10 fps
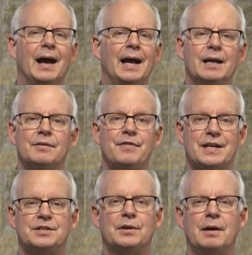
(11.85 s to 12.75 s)
I
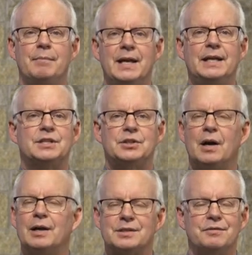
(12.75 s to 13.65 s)
confess there are many
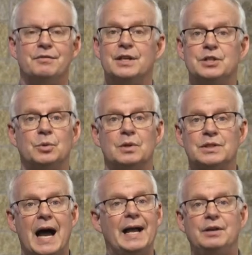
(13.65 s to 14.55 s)
songs and
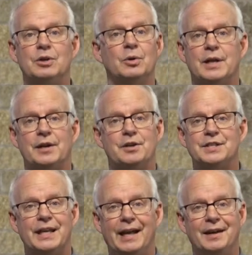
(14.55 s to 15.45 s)
visuals I don't
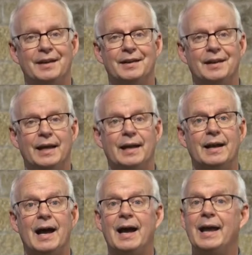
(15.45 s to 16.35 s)
understand,
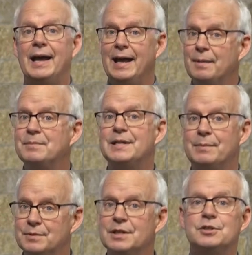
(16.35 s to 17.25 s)
and I am
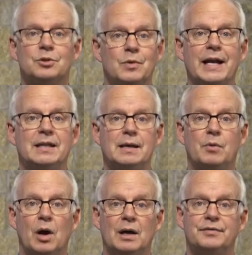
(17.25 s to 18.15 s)
tempted to write
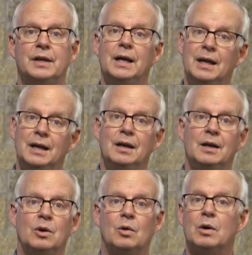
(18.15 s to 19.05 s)
them off,
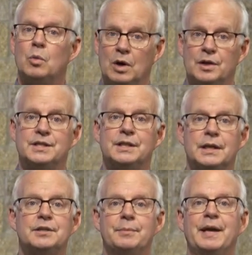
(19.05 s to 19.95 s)
or worse,
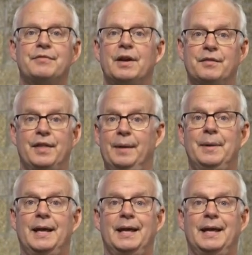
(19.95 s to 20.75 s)
to make fun of them.